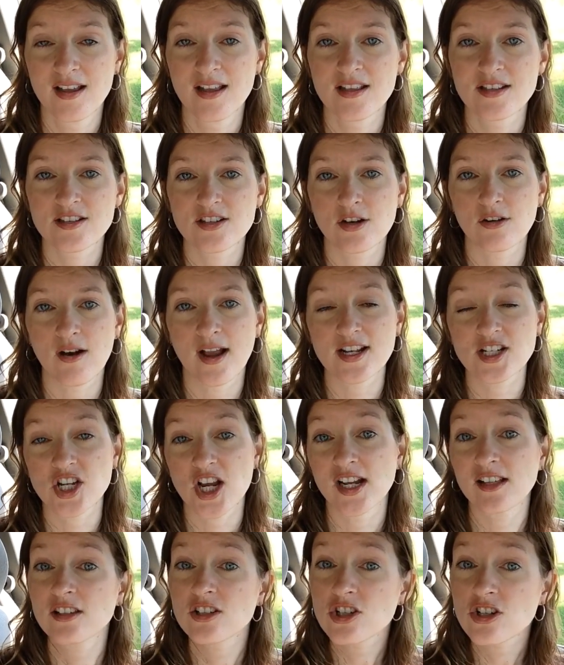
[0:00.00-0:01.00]
So I
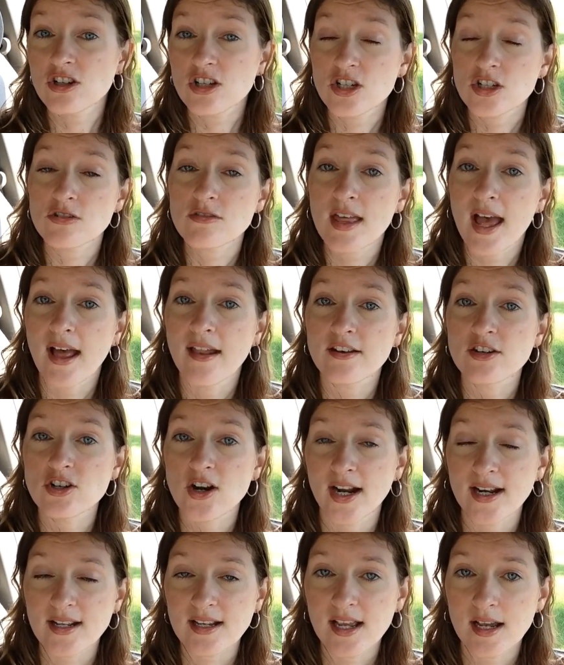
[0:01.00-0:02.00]
challenge you to do that.
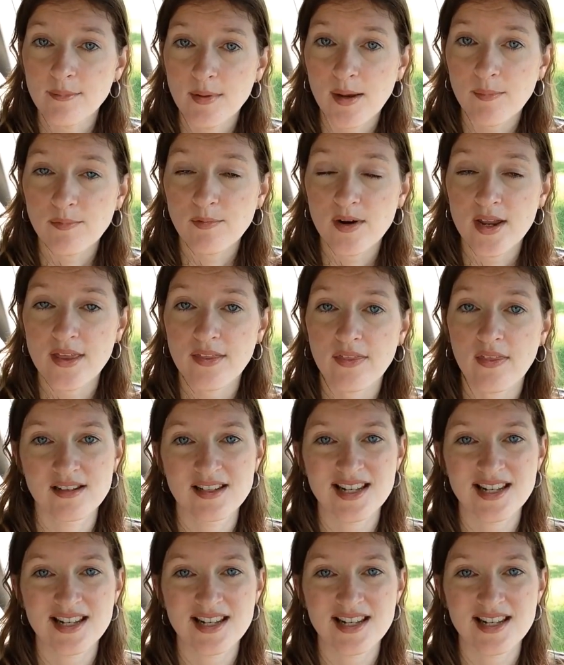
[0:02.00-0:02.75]
Try to come up with